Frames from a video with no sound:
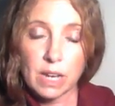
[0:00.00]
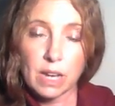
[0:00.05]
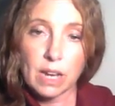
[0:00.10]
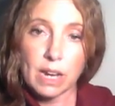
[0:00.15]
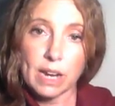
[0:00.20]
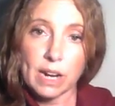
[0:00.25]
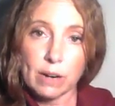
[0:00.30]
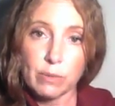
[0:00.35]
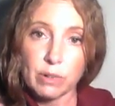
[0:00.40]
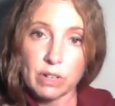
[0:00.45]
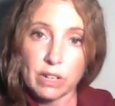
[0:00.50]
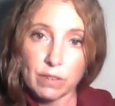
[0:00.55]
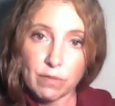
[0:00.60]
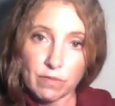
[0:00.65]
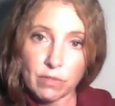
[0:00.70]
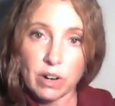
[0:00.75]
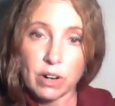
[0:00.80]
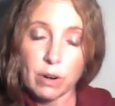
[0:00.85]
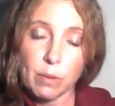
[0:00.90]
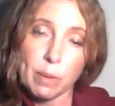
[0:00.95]
And I would
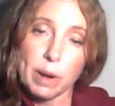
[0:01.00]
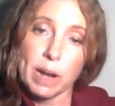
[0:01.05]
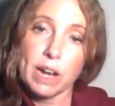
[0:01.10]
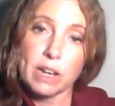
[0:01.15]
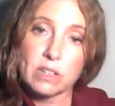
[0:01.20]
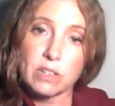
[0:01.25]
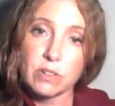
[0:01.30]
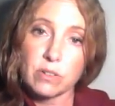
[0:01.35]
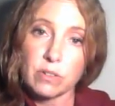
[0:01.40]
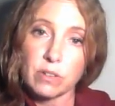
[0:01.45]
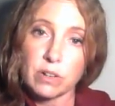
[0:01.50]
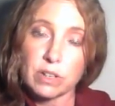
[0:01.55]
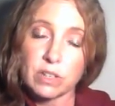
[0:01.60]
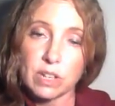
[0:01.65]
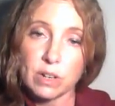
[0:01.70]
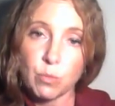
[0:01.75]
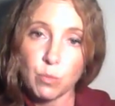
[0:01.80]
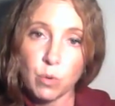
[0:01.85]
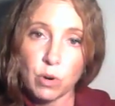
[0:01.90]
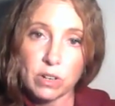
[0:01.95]
confront our pastor and
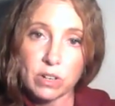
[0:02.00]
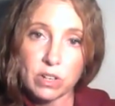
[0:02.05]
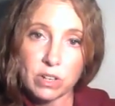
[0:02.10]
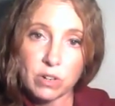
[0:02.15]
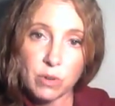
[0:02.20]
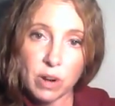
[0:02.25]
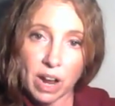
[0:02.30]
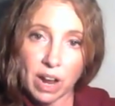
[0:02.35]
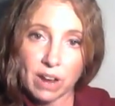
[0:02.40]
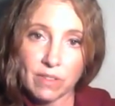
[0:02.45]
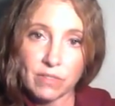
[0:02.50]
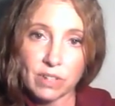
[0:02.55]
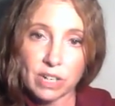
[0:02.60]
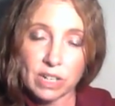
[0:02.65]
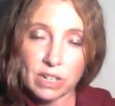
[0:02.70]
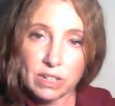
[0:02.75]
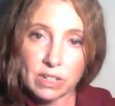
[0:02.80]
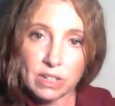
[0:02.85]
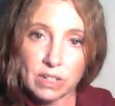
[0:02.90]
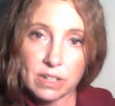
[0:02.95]
say, What are you
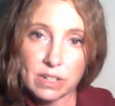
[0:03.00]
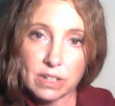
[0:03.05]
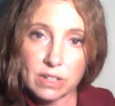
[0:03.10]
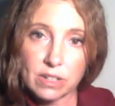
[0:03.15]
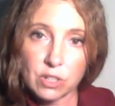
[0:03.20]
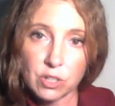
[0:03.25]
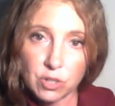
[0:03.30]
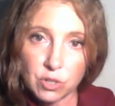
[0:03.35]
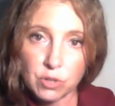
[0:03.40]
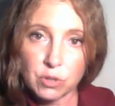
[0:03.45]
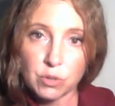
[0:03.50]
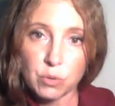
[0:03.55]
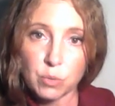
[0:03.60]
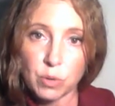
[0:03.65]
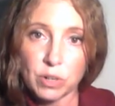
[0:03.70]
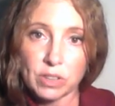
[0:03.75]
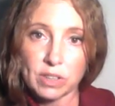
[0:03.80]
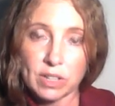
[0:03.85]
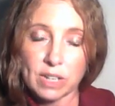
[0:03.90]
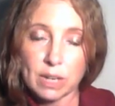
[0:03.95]
having to do
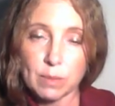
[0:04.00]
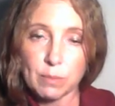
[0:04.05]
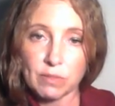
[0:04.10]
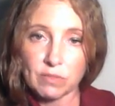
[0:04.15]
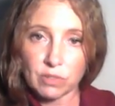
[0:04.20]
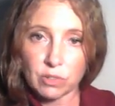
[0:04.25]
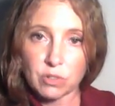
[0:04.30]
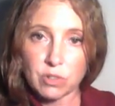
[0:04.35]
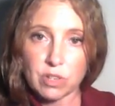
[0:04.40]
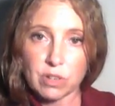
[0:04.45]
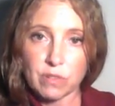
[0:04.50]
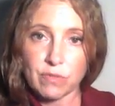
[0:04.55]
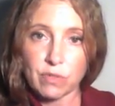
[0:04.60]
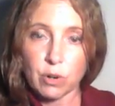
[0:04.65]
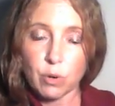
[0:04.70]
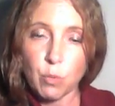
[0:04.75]
with the name of Lucifer?